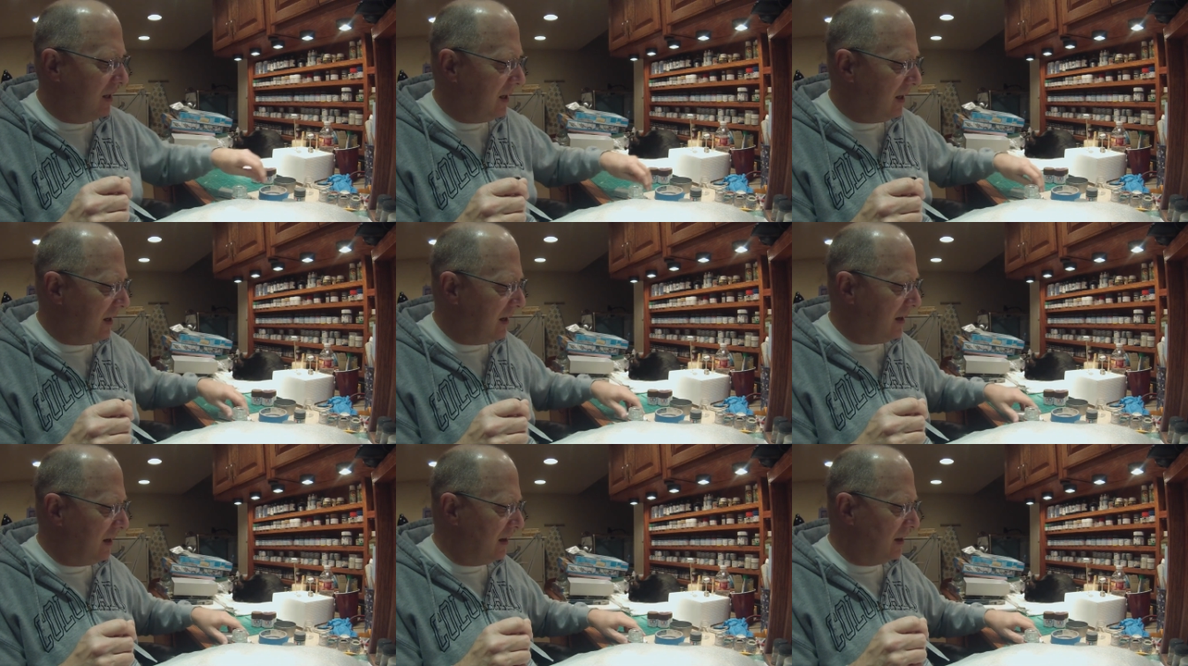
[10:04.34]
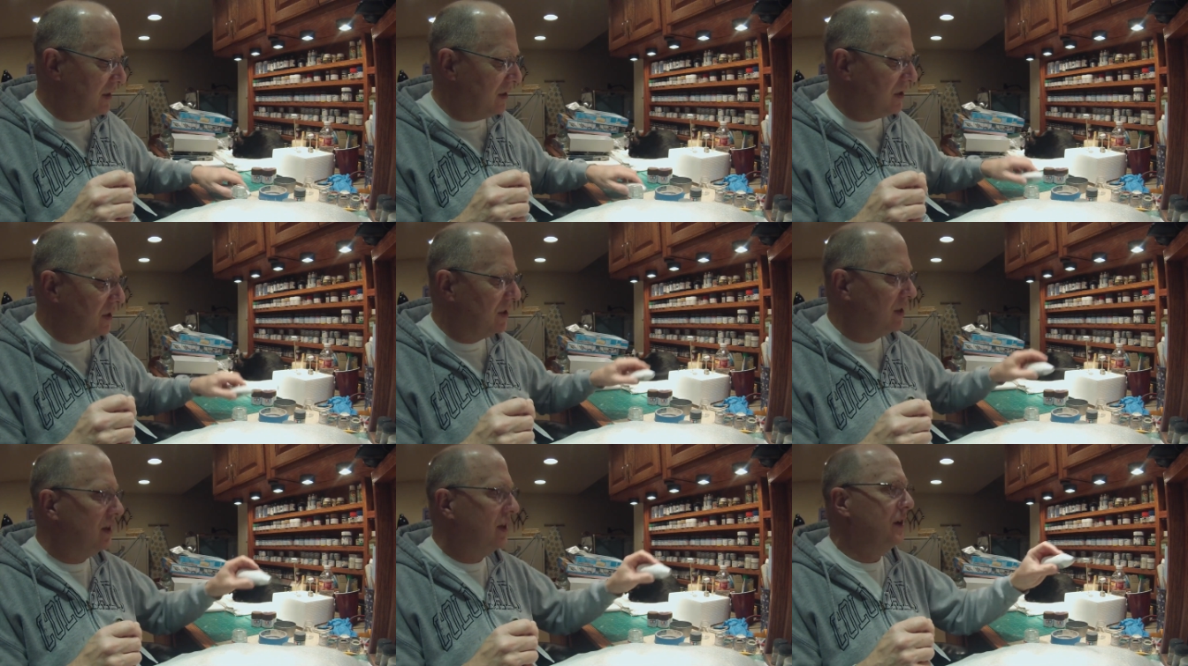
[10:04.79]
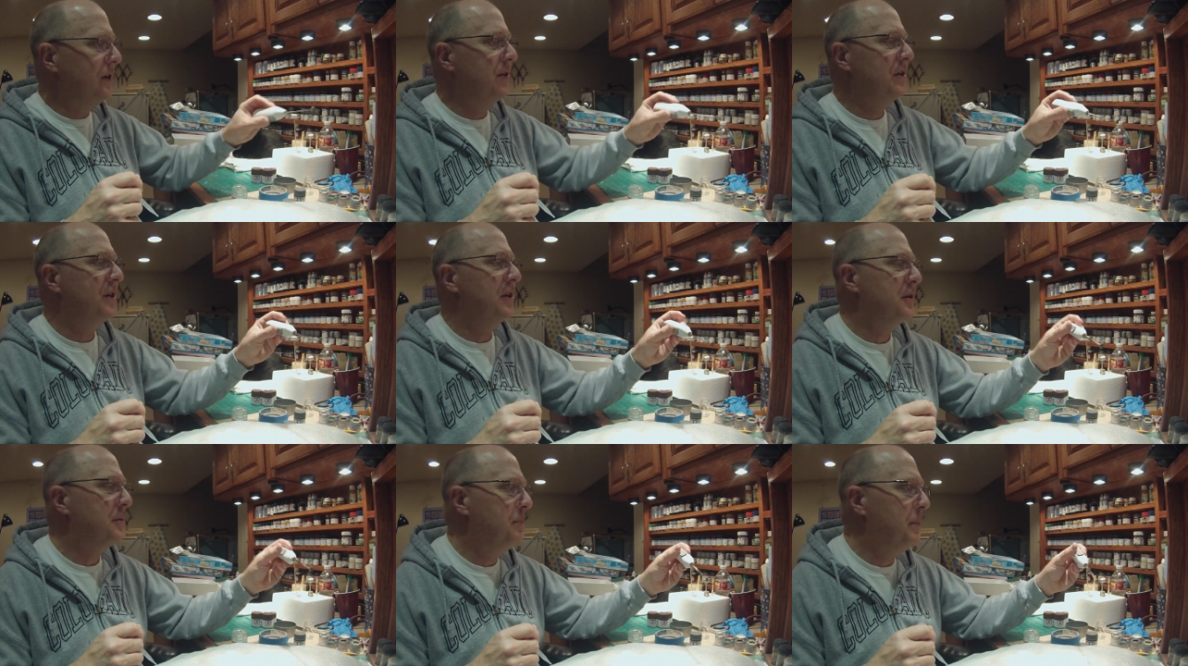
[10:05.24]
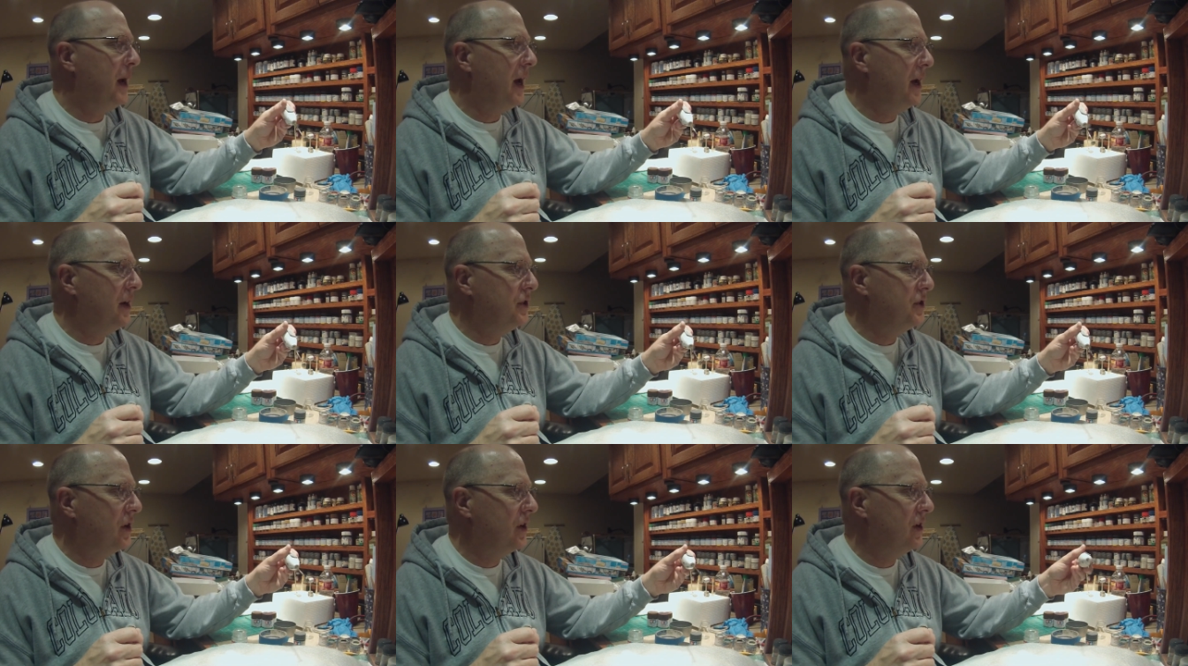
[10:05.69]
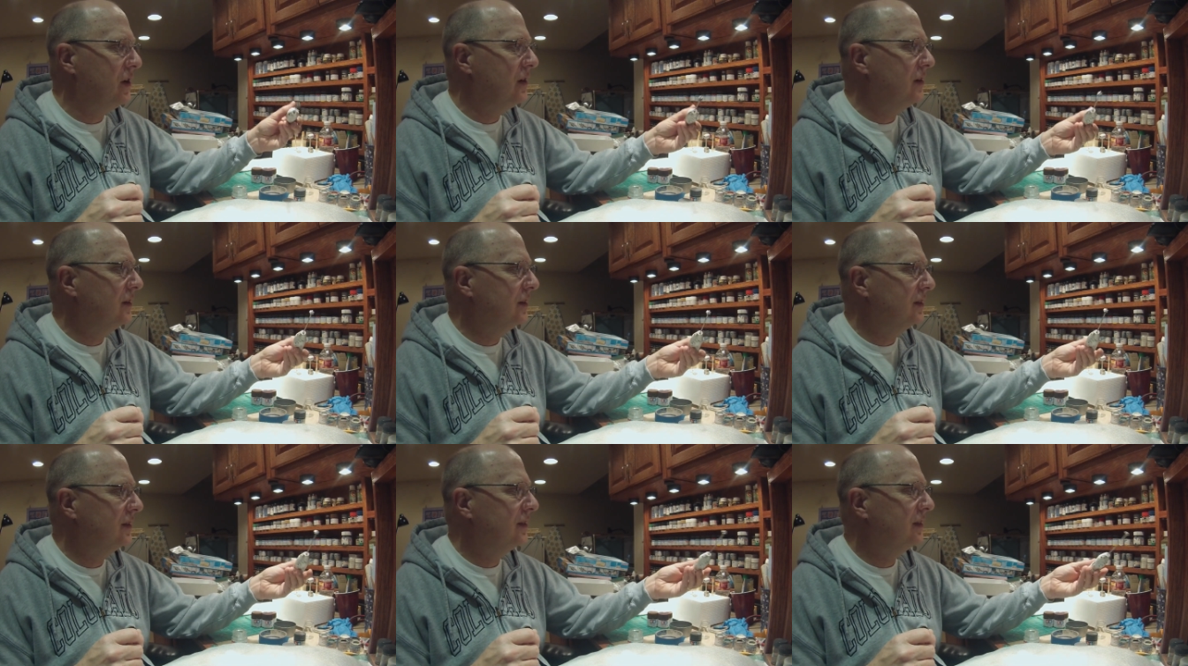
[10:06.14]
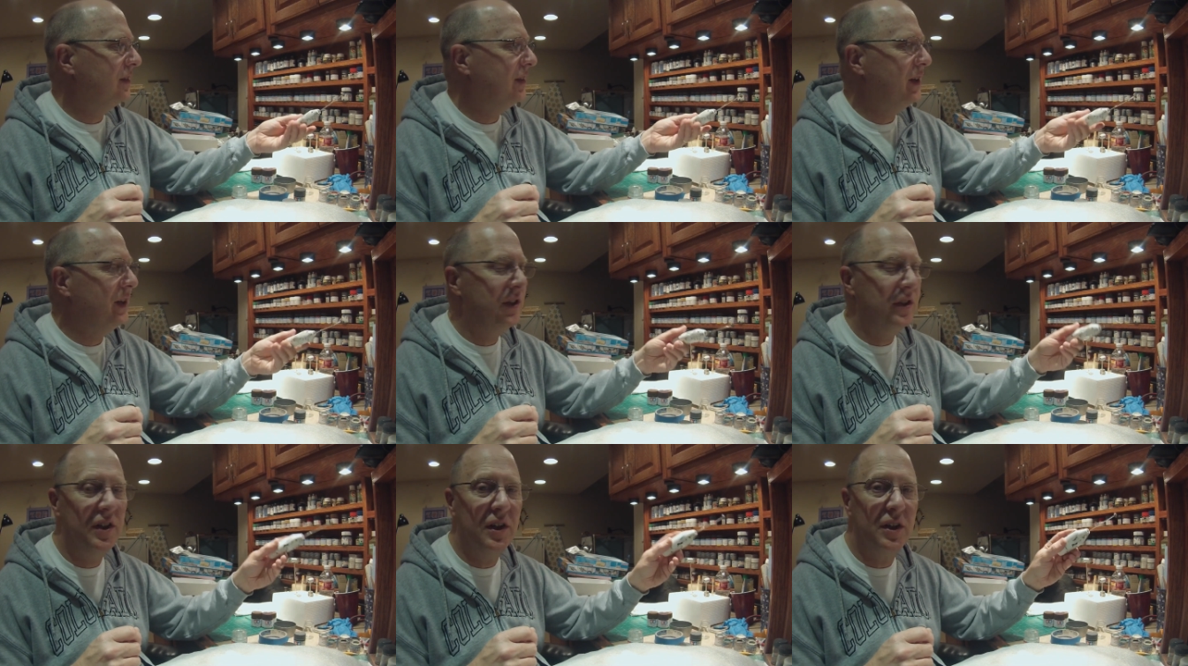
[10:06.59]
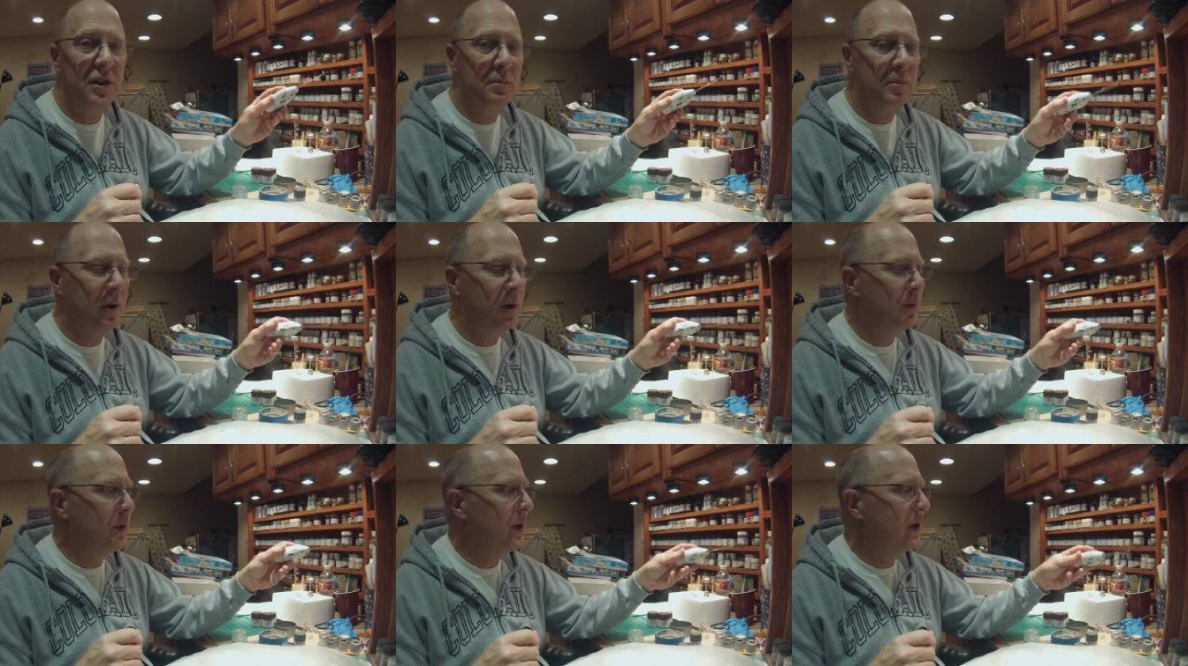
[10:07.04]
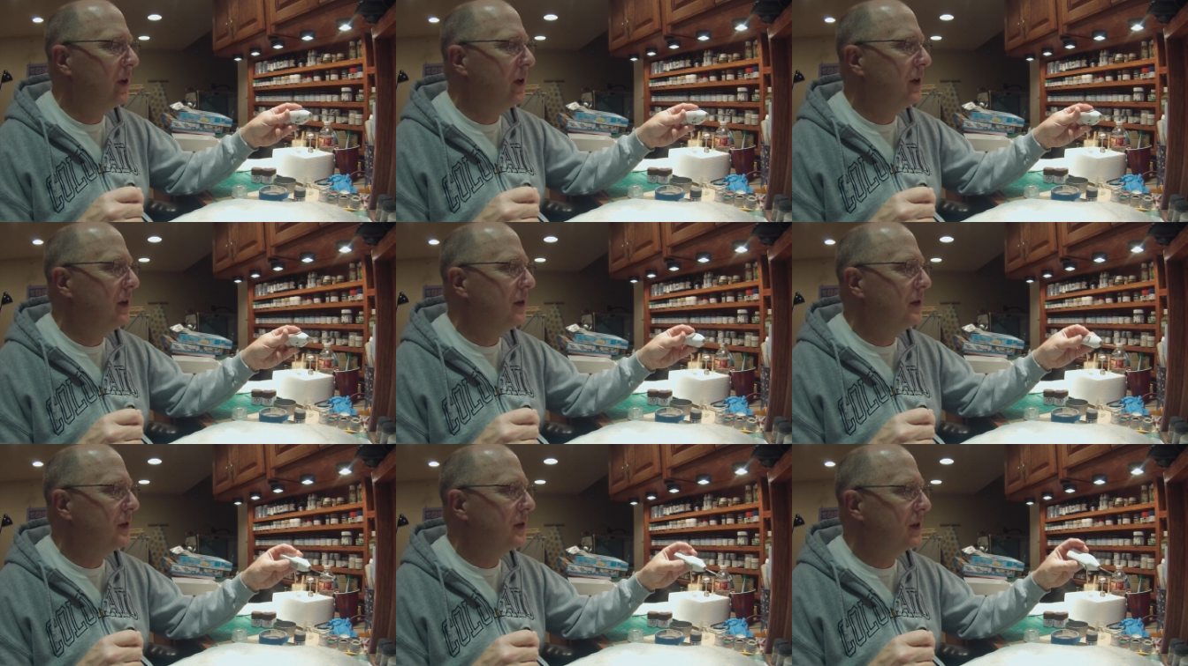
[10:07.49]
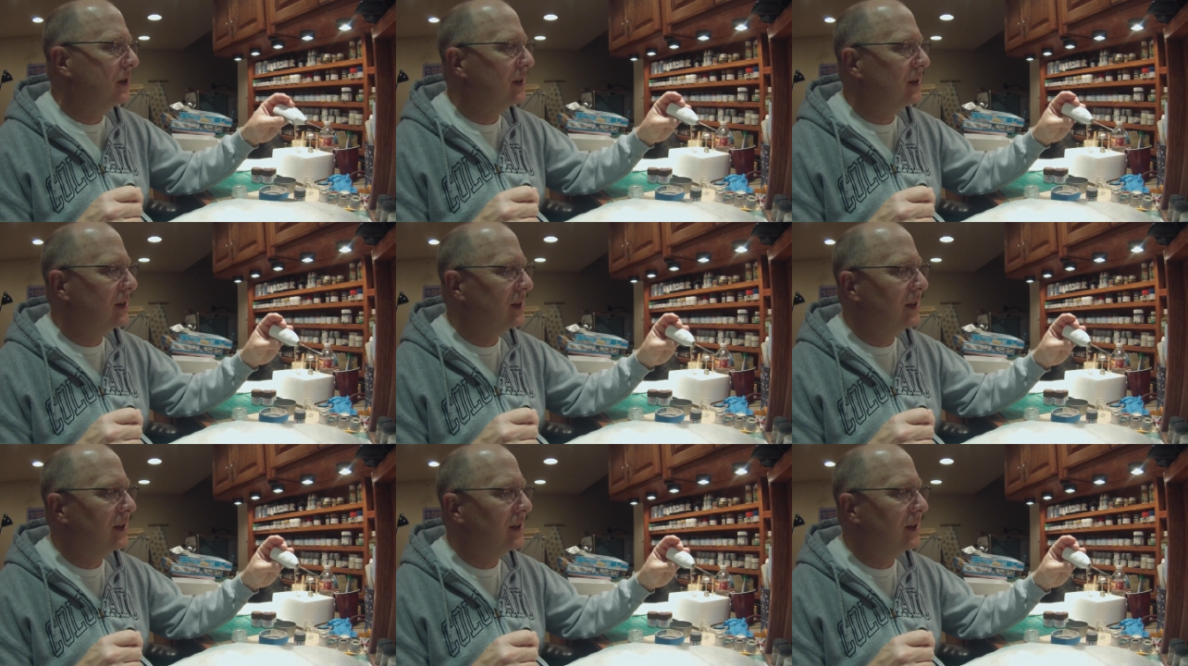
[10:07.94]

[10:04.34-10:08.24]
is use this Badger. You can see it's pretty well used.